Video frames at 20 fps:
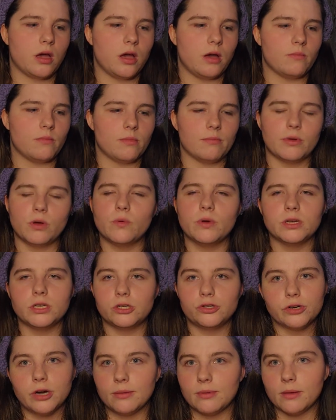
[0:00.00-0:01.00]
I'm going to
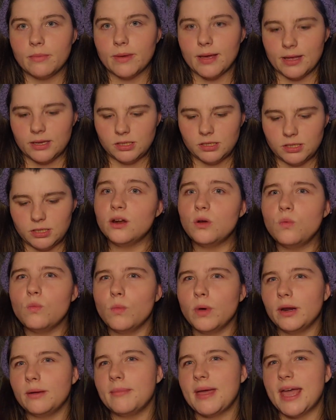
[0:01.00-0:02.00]
try my best. I don't
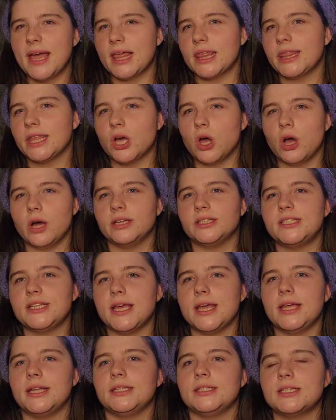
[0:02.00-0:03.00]
want to make the
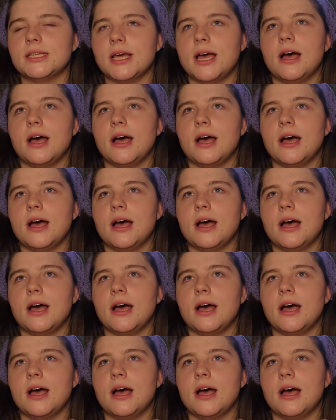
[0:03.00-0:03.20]
content